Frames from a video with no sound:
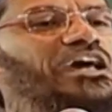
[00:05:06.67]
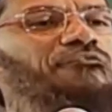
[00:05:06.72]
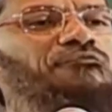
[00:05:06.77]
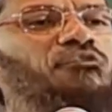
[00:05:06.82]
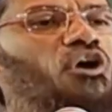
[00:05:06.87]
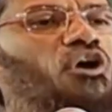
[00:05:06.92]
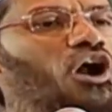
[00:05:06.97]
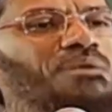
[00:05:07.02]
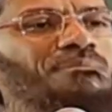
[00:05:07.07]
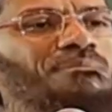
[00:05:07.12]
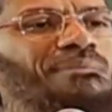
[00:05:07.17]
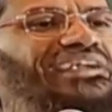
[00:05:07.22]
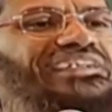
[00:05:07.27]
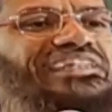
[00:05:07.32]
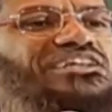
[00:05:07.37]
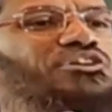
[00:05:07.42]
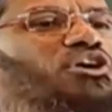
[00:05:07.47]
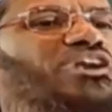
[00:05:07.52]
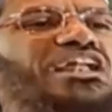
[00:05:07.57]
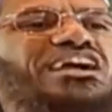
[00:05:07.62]
Therefore,
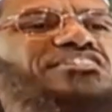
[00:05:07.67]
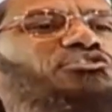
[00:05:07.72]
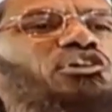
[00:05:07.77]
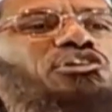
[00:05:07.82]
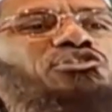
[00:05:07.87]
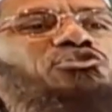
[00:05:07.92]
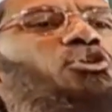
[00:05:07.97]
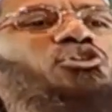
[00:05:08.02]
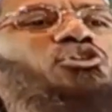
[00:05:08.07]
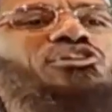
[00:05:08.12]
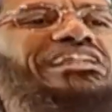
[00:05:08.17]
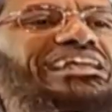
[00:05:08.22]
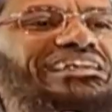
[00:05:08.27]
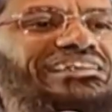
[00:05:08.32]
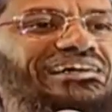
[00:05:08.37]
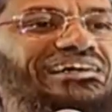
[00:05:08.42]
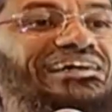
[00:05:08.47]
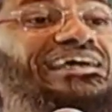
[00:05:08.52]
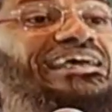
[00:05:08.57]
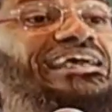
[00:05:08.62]
Almighty God has got no
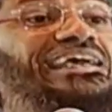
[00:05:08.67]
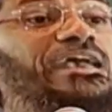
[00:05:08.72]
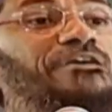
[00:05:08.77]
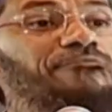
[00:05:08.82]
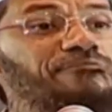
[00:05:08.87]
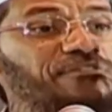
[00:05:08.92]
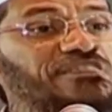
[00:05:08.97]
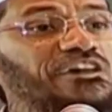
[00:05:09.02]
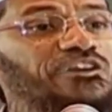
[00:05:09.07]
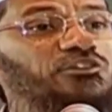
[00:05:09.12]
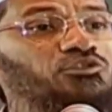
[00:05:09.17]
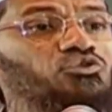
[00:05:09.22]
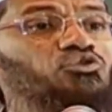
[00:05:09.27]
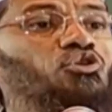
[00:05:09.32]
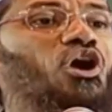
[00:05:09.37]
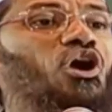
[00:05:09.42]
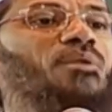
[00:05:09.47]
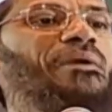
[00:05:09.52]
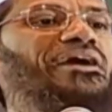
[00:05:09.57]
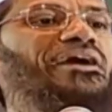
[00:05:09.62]
creator, if He is a
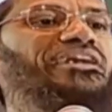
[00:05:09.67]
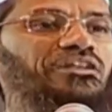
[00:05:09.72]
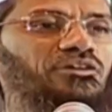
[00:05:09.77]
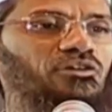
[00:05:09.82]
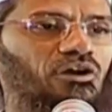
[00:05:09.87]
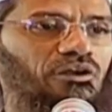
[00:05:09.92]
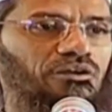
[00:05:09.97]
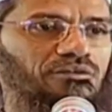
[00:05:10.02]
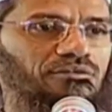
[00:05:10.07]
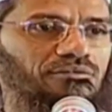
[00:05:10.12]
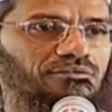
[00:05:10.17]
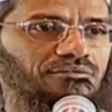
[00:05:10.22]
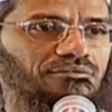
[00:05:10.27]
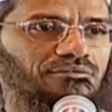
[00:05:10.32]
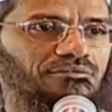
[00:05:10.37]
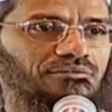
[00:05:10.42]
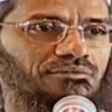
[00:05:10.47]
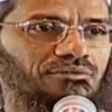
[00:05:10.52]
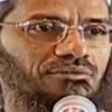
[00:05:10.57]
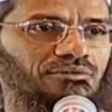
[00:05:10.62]
true Almighty God.
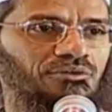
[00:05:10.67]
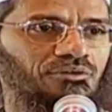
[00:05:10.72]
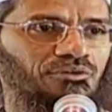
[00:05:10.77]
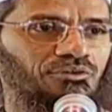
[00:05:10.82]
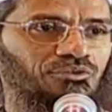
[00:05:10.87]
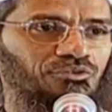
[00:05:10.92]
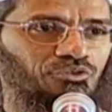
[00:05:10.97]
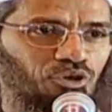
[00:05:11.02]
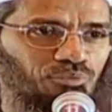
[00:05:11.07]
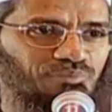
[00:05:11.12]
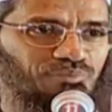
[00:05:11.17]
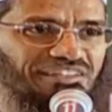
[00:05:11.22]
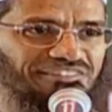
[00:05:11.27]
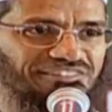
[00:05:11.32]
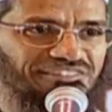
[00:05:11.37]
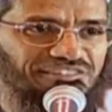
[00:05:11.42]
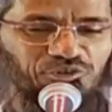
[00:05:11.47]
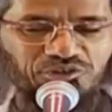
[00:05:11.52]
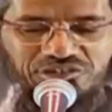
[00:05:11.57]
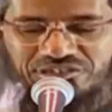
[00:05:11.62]
Hope that
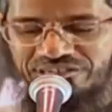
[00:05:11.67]
answers the